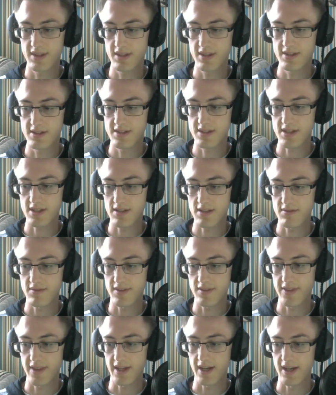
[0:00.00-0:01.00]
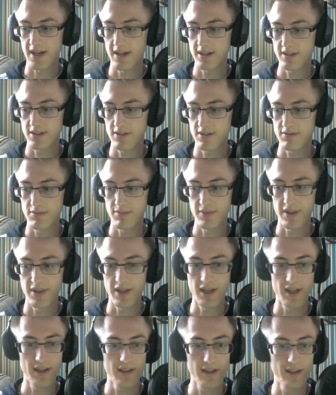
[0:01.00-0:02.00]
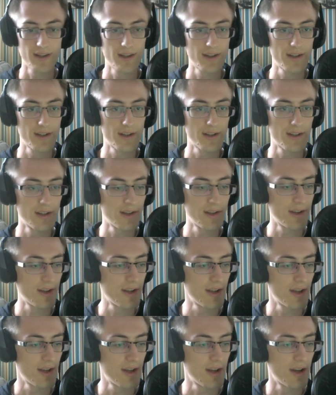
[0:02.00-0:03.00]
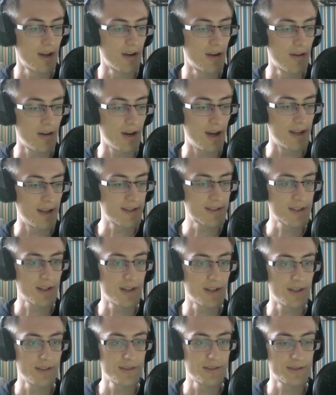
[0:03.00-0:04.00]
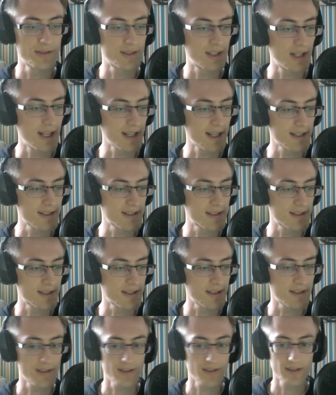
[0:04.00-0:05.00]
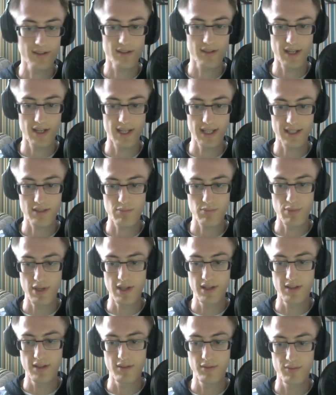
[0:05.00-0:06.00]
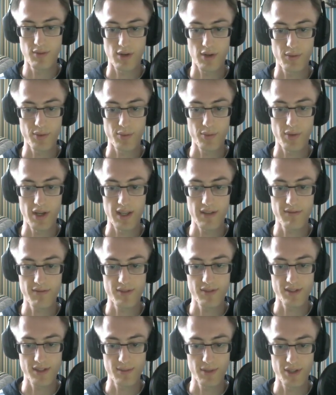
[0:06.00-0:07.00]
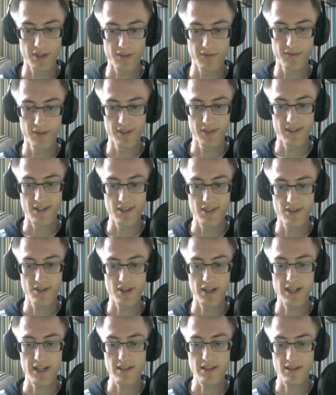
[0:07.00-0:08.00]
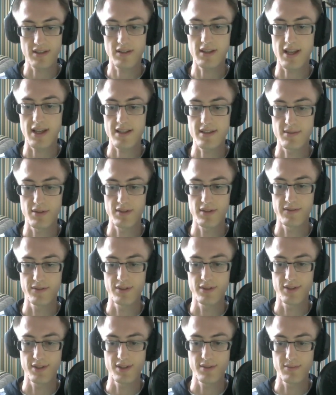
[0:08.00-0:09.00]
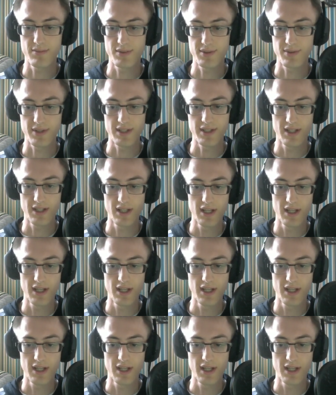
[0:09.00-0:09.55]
save that and go from there. Right, so the next bit, while we wait for some other footage, I need to get some other footage in between,